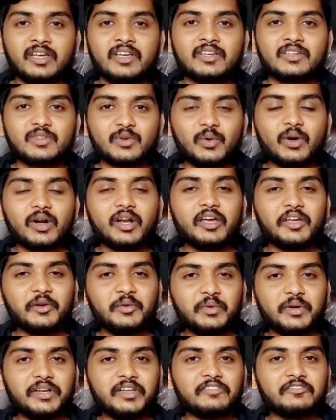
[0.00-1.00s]
So what are you
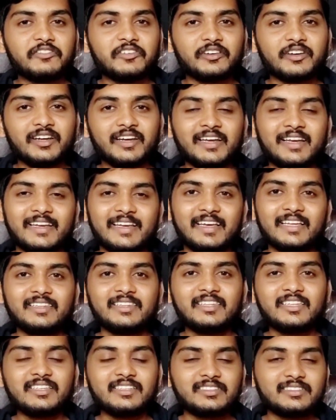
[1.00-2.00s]
waiting for? Get
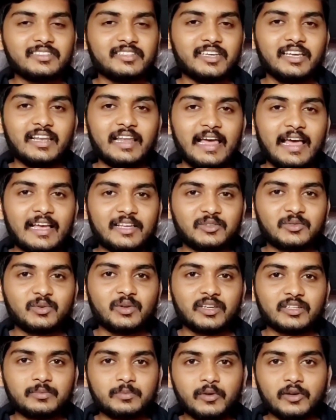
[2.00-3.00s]
this deal as soon
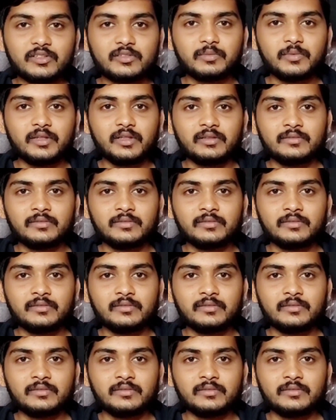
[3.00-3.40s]
as possible.